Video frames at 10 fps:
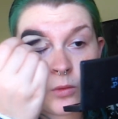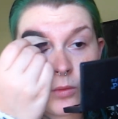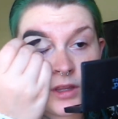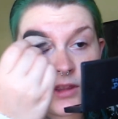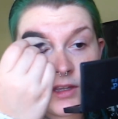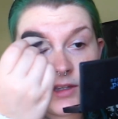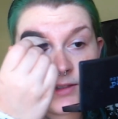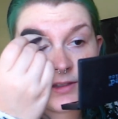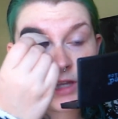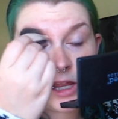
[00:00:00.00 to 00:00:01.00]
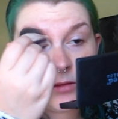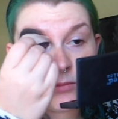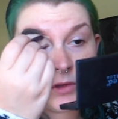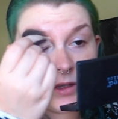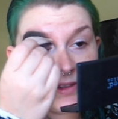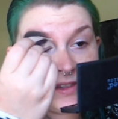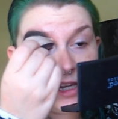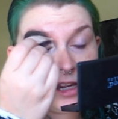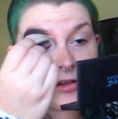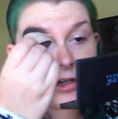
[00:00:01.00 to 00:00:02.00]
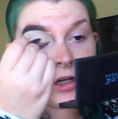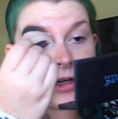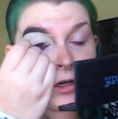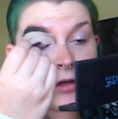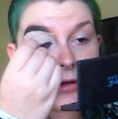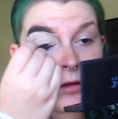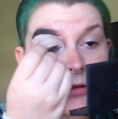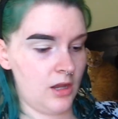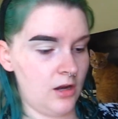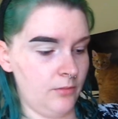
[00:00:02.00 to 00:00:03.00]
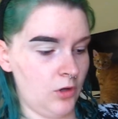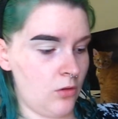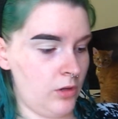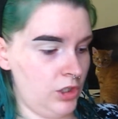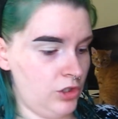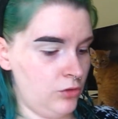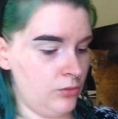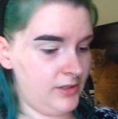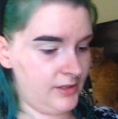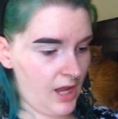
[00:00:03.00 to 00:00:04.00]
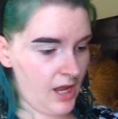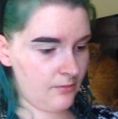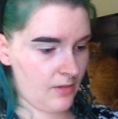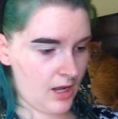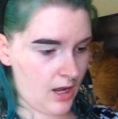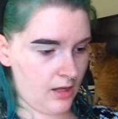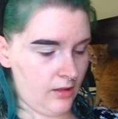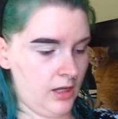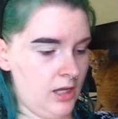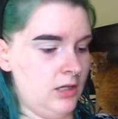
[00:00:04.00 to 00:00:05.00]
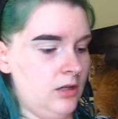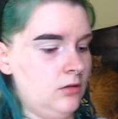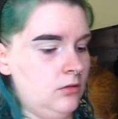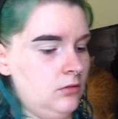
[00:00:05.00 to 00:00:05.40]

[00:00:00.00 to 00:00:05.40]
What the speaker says: with the same concealer. And then I'm going to set my eyelid